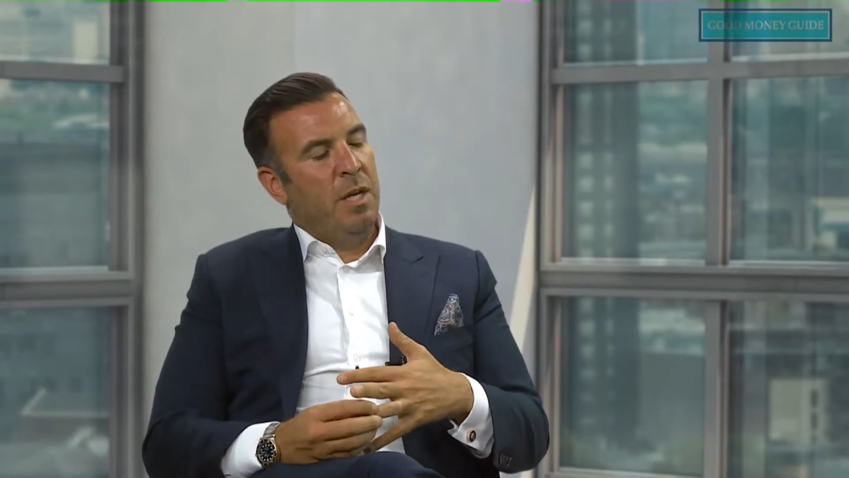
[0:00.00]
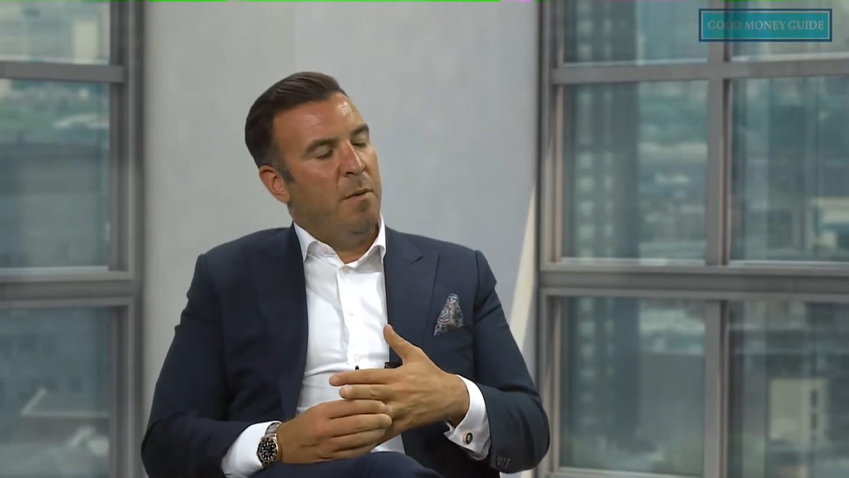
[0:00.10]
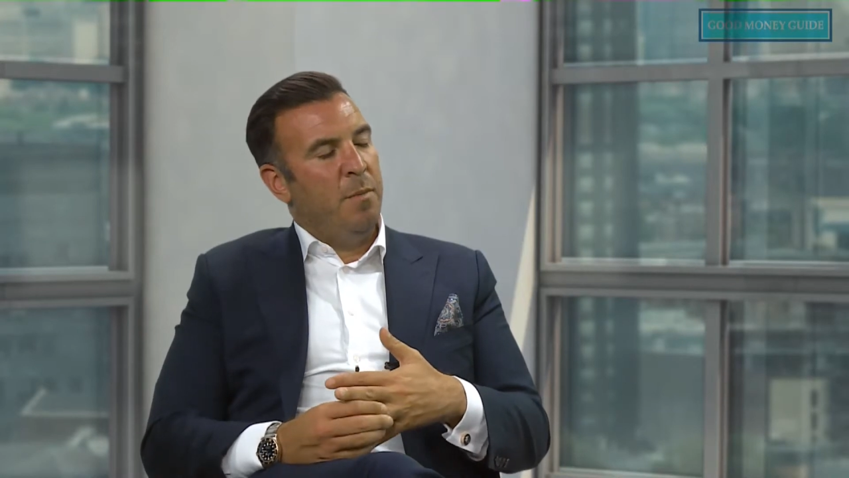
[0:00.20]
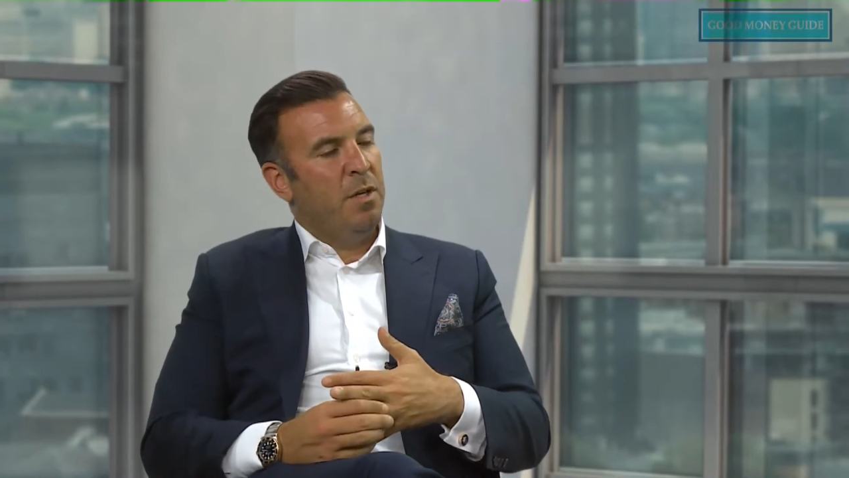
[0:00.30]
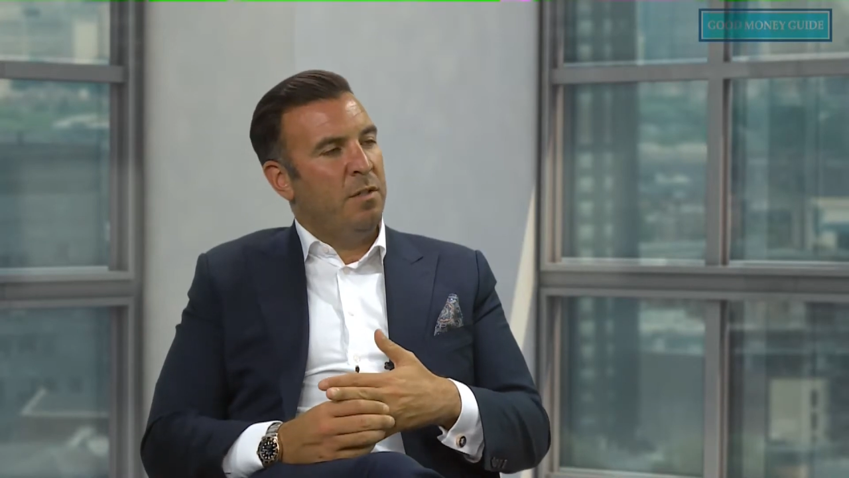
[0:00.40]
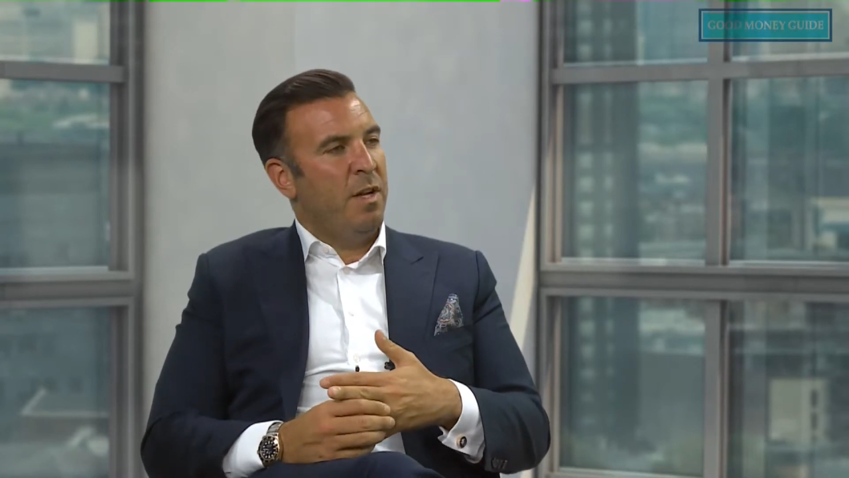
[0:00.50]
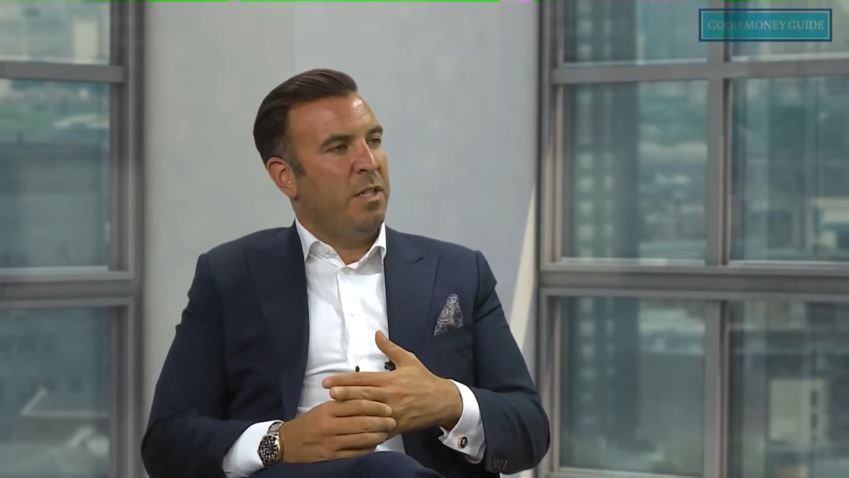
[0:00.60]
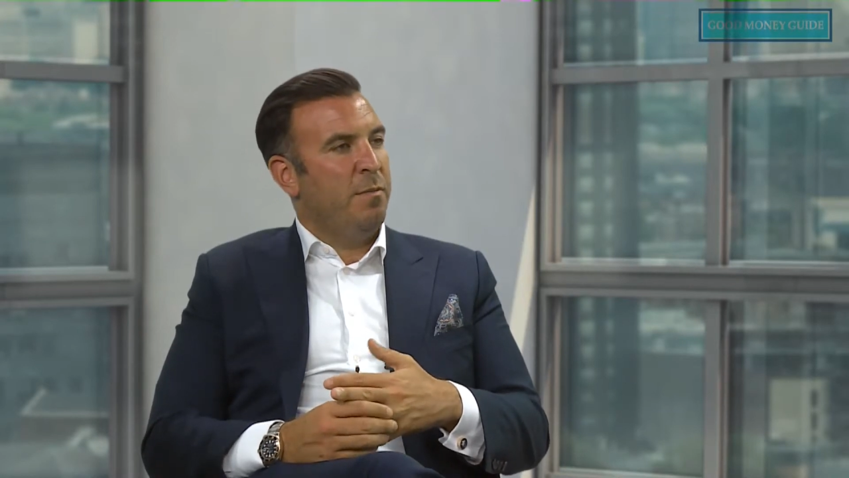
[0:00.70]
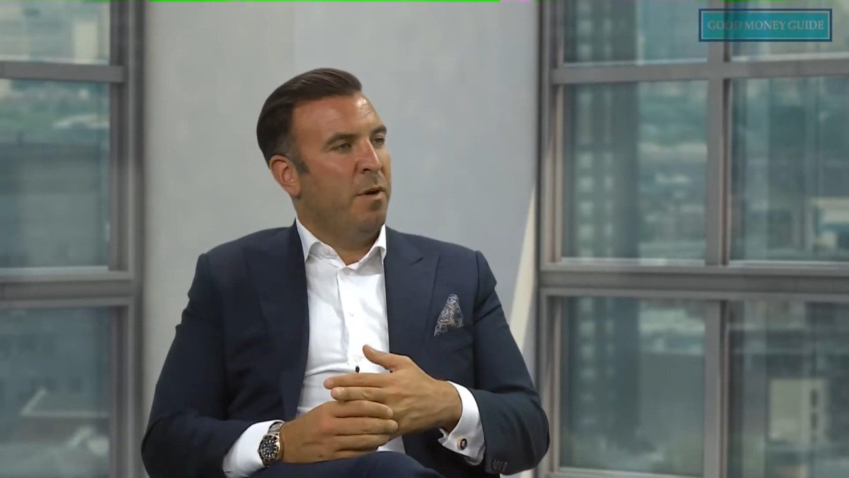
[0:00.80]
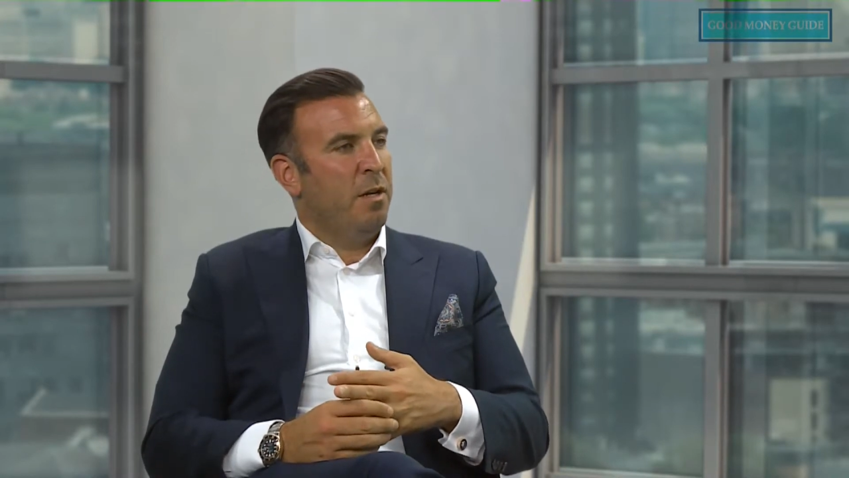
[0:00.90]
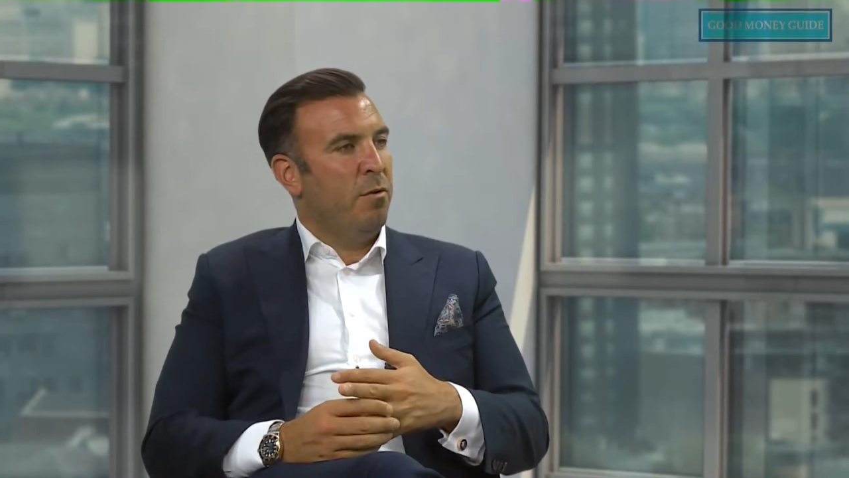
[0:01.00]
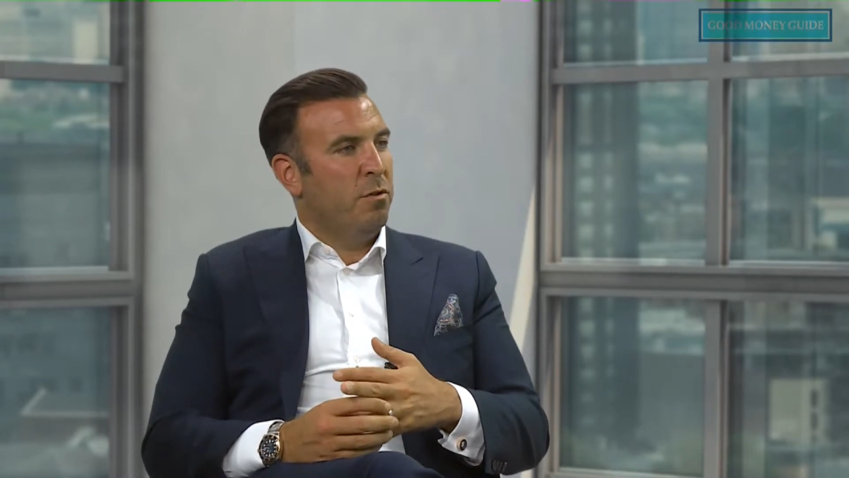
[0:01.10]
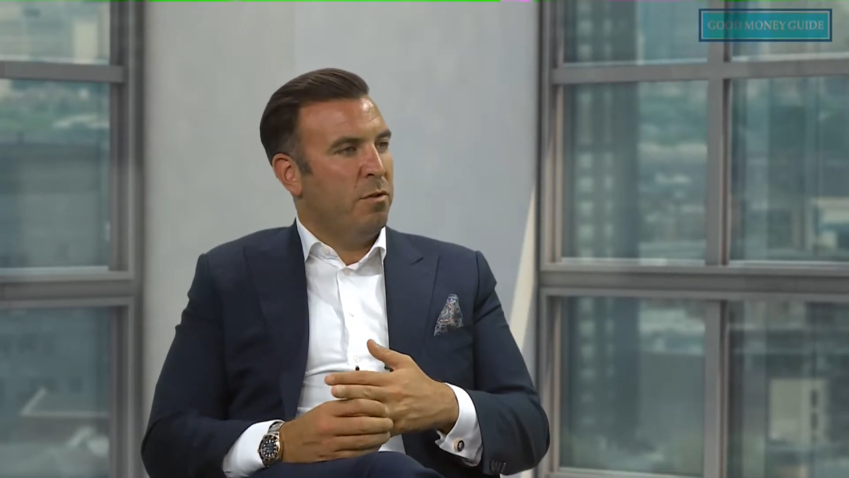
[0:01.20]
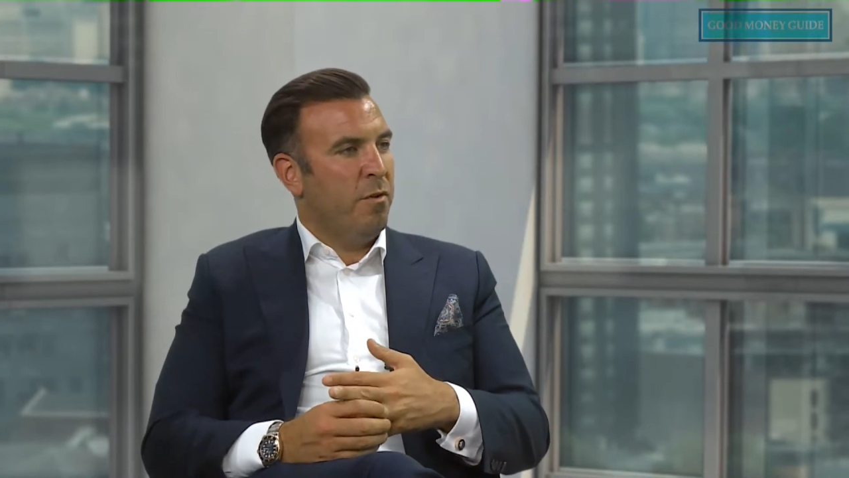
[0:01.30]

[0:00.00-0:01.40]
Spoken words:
Because of anti-money laundering